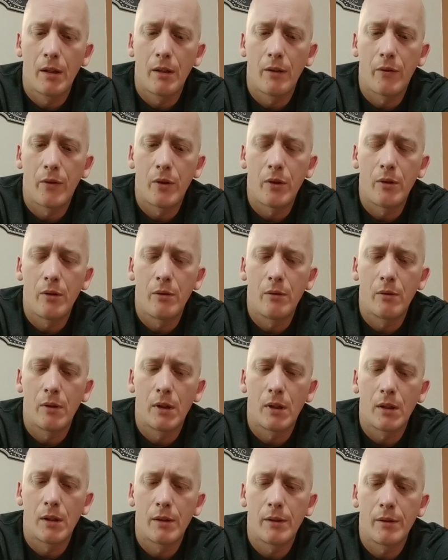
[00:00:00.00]
if you
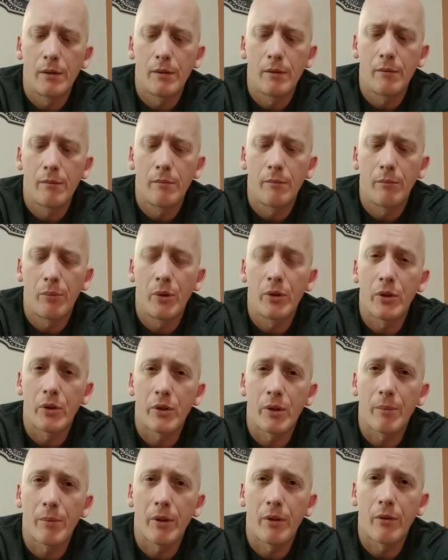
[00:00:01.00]
uh, purchase
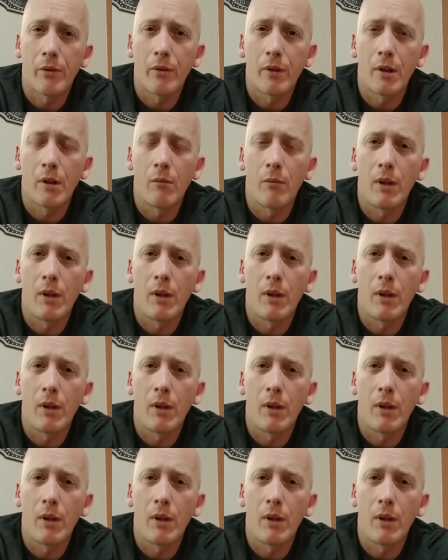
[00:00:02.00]
something through there,